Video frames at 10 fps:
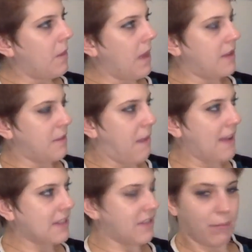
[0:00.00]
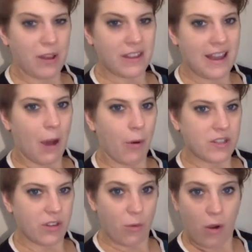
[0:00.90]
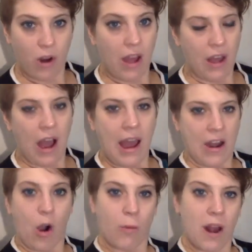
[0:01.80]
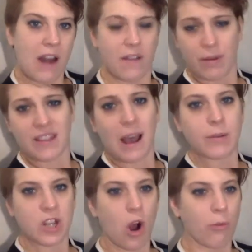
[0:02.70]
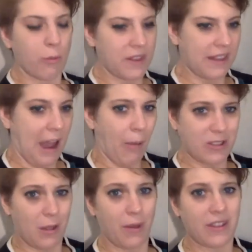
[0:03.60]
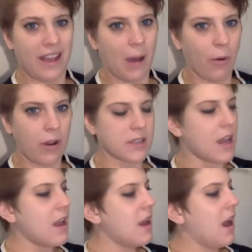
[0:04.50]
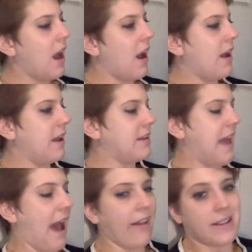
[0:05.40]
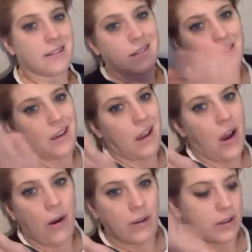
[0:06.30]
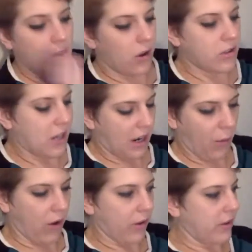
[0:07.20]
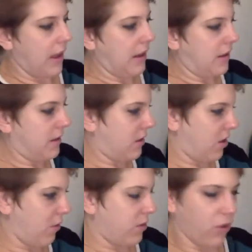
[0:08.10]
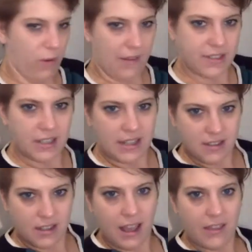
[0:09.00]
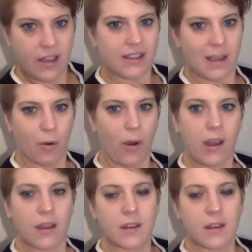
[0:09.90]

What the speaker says: It depends if they play the Cowboys on the road at home or not. If they play the Cowboys at home, they'll beat the Cowboys. If they play the Cowboys in Dallas, you go to Jerry World, and the refs can easily hand that game away.